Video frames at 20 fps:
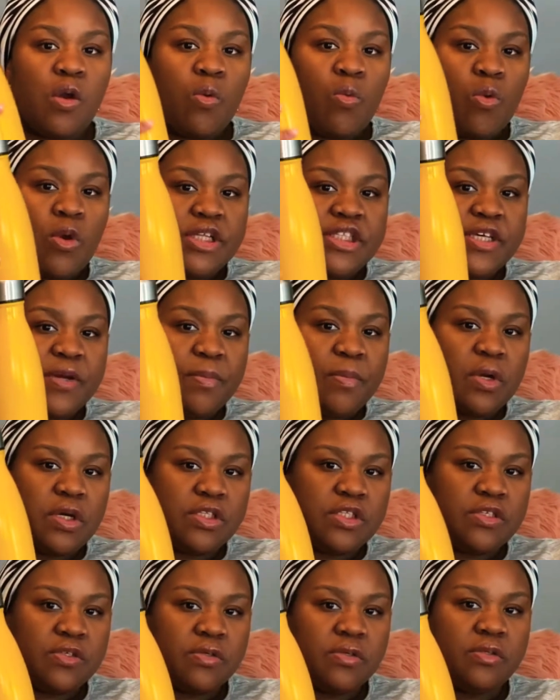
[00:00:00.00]
water
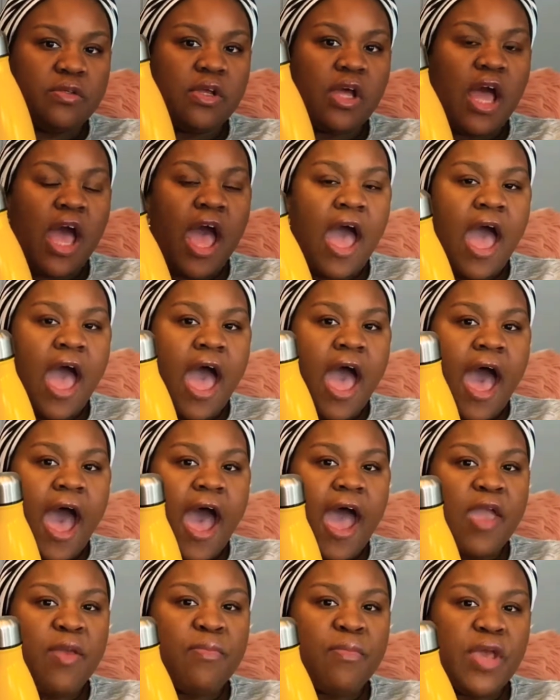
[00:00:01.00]
bottle.
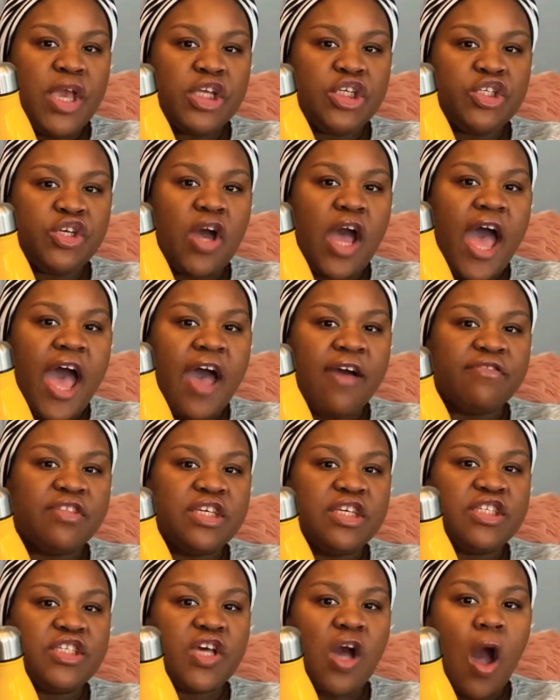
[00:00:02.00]
I make sure I have
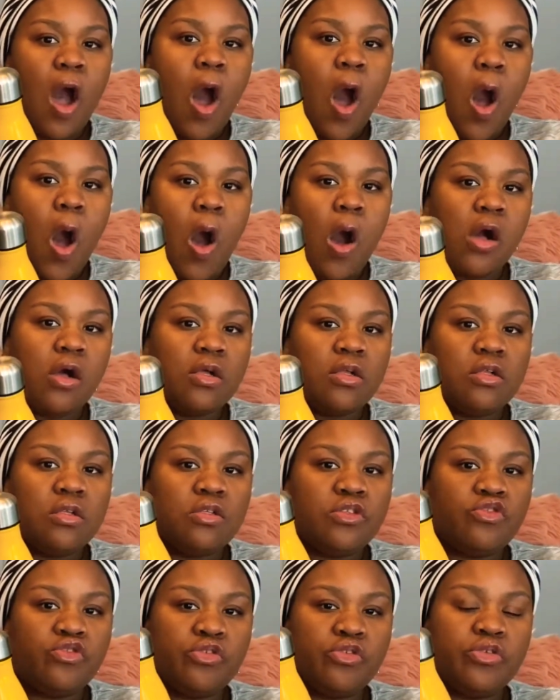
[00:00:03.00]
this all
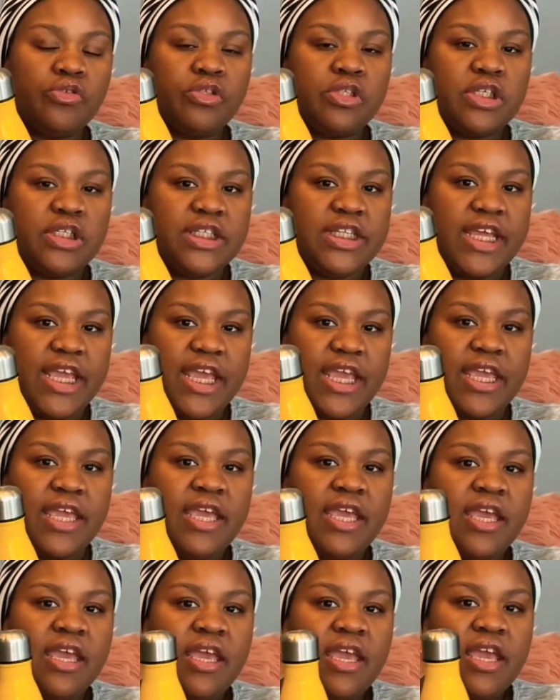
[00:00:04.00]
through the day.
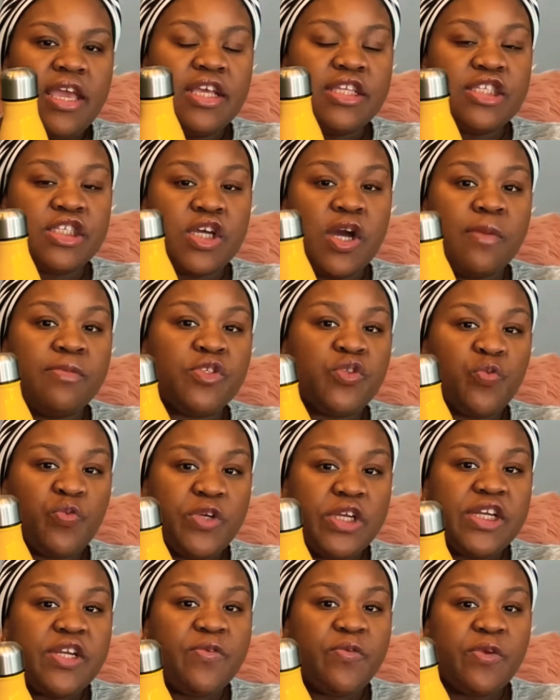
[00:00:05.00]
It comes
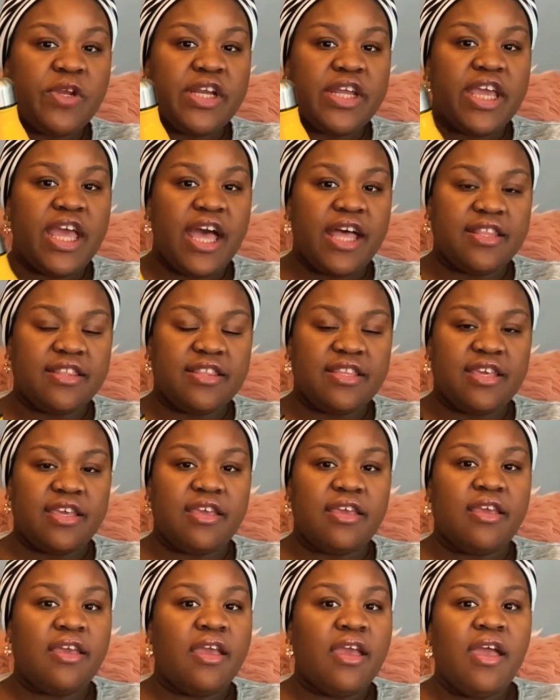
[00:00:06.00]
really, really handy
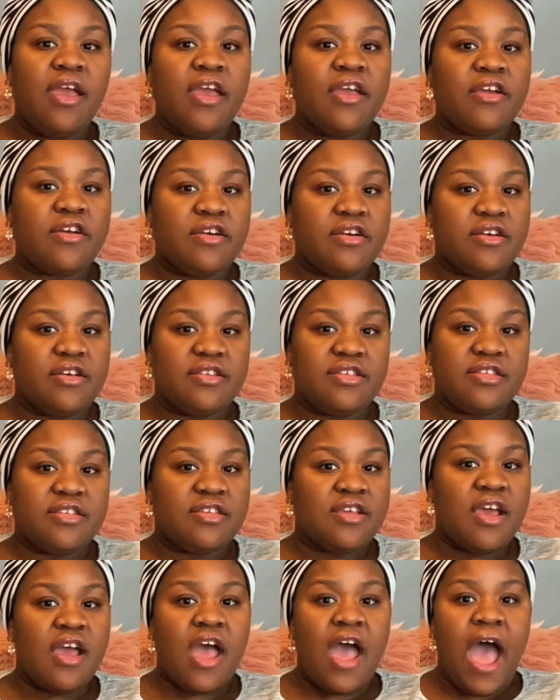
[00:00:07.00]
because
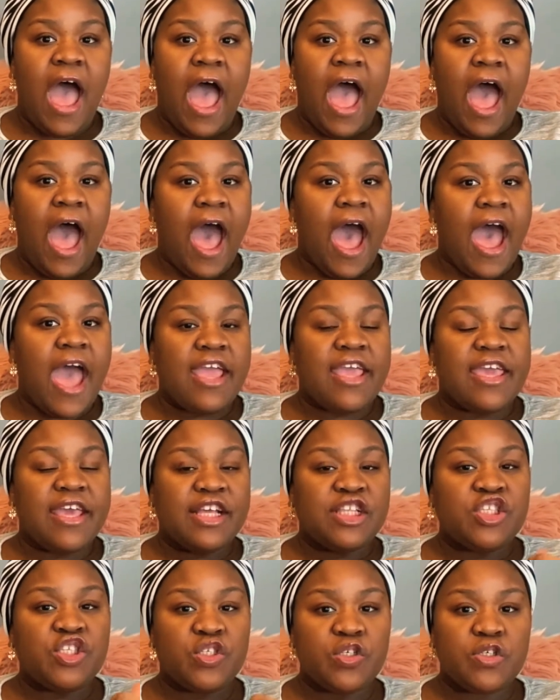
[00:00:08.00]
I
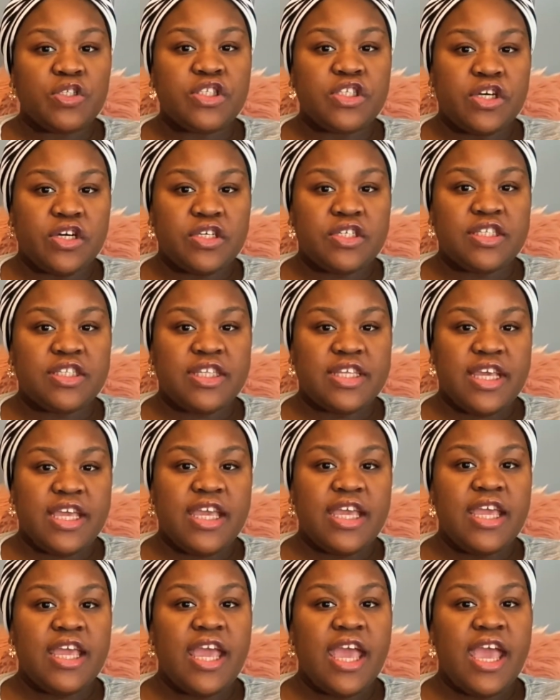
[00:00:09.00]
get so
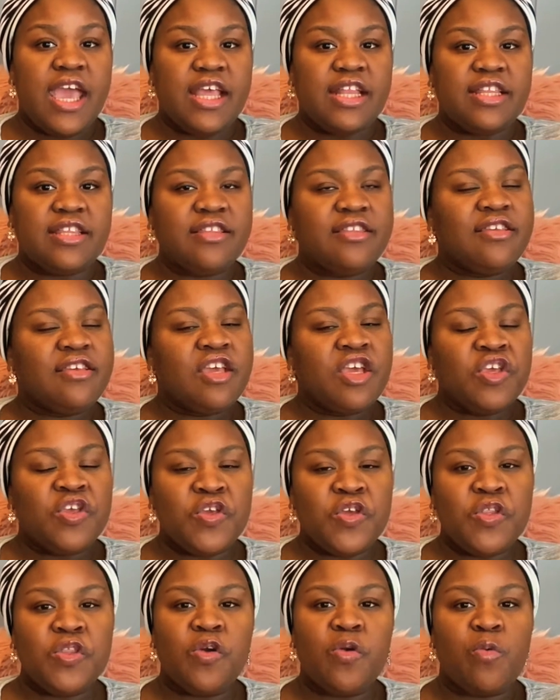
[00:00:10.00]
thirsty, and
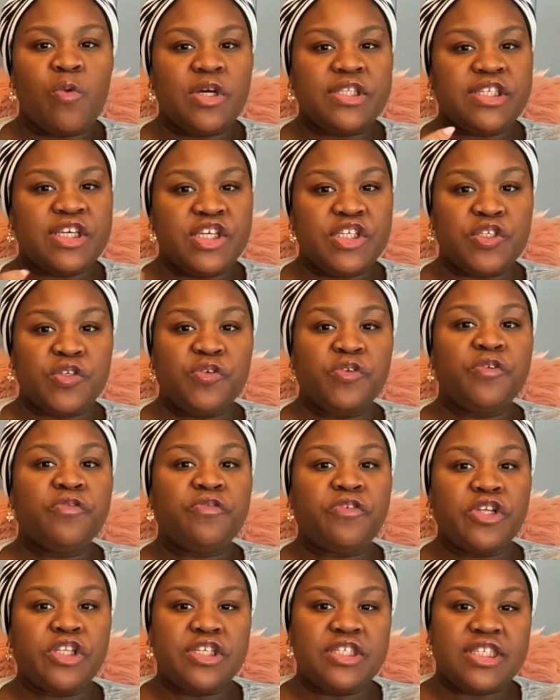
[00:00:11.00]
you know, water is good
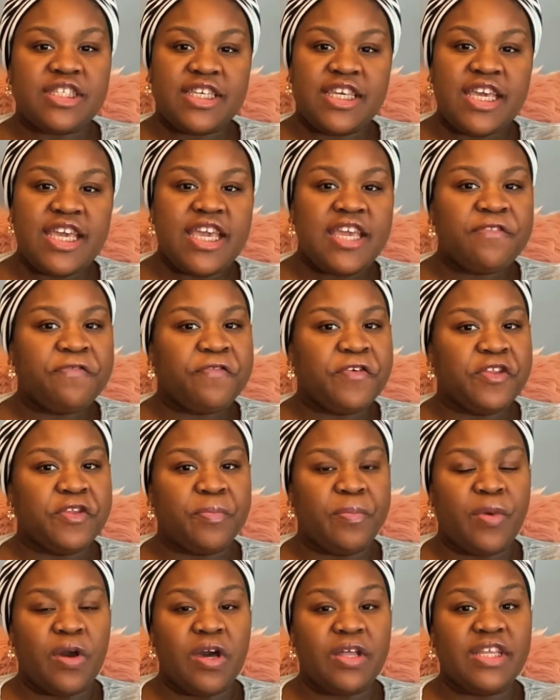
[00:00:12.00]
for the skin, for the
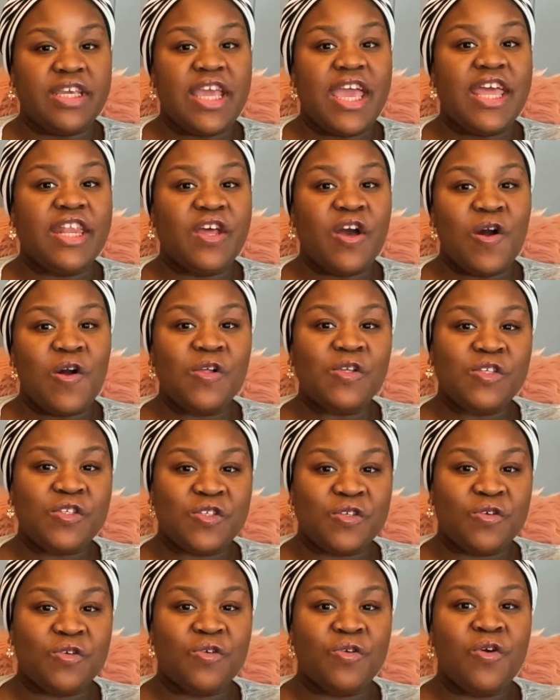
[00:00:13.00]
body, and
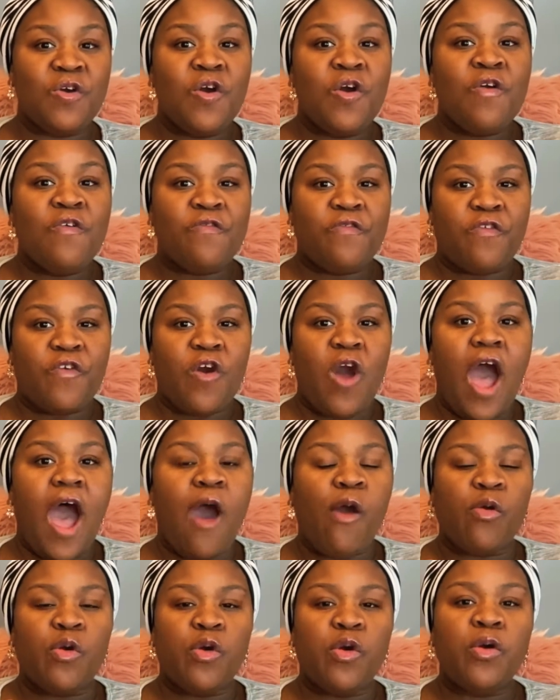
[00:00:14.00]
also for
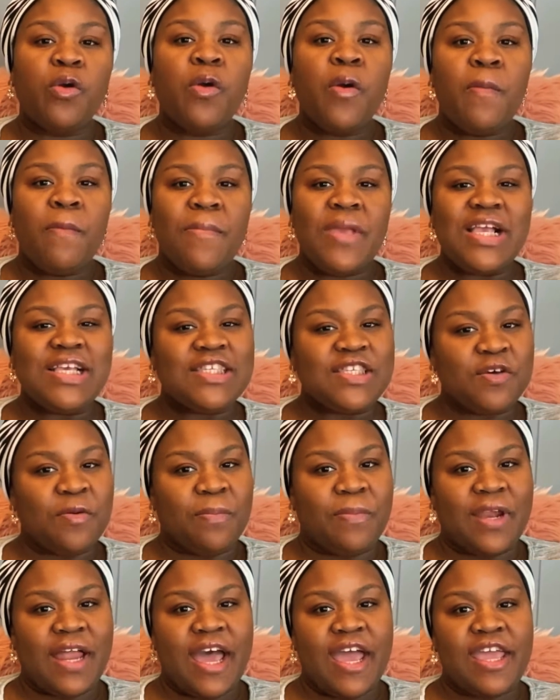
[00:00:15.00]
our milk
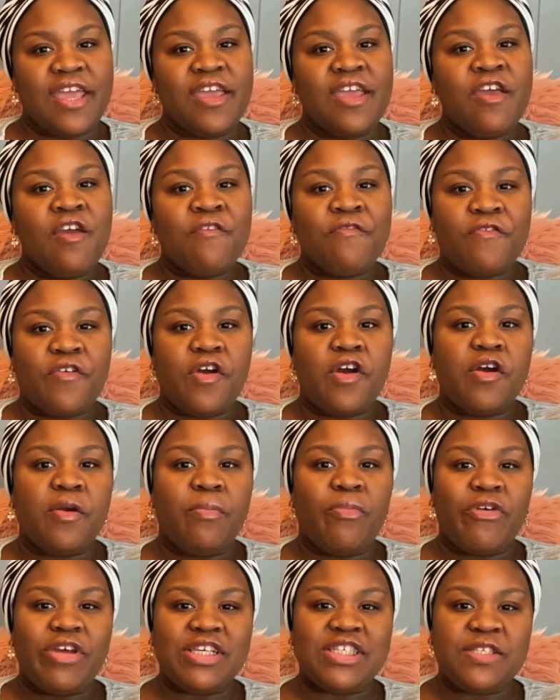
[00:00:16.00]
supply. For a
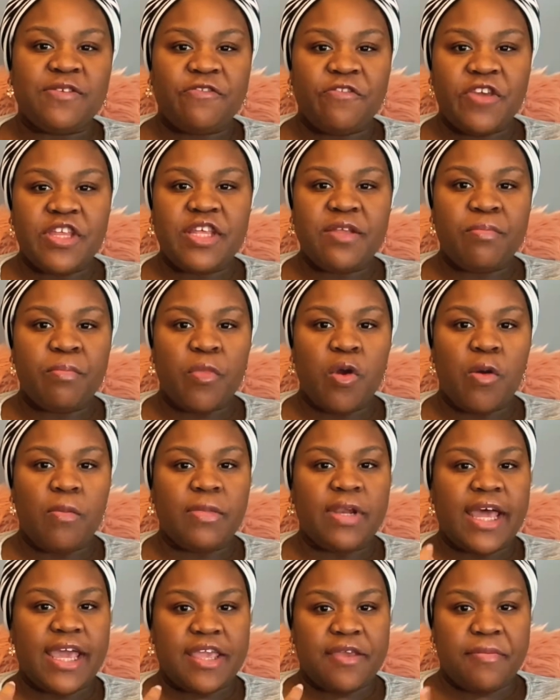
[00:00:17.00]
breastfeeding mom
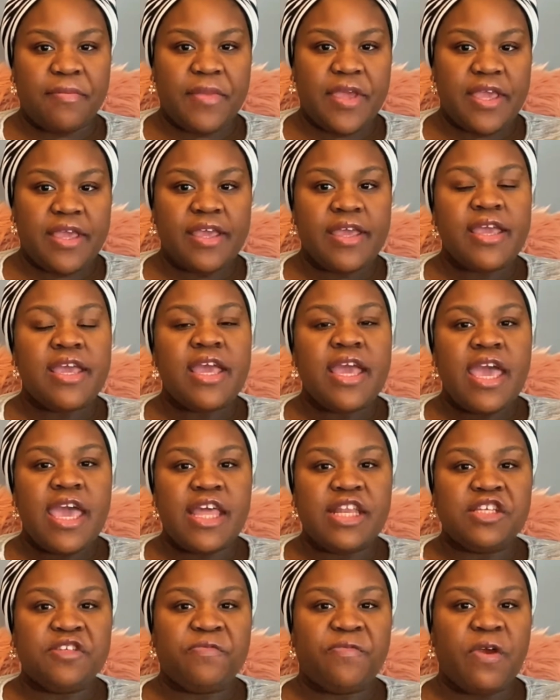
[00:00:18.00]
like me,
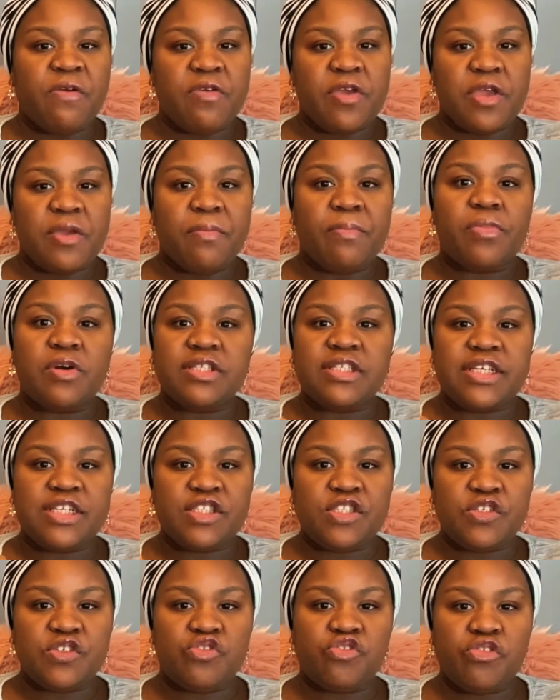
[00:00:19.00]
it is very important
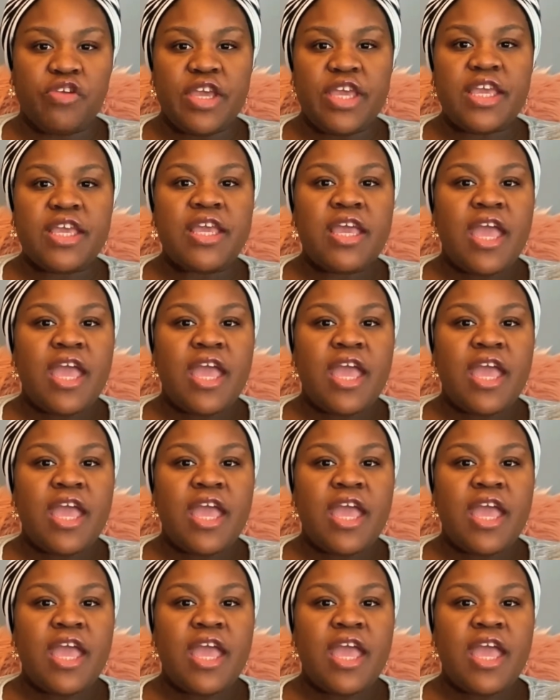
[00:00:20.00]
to drink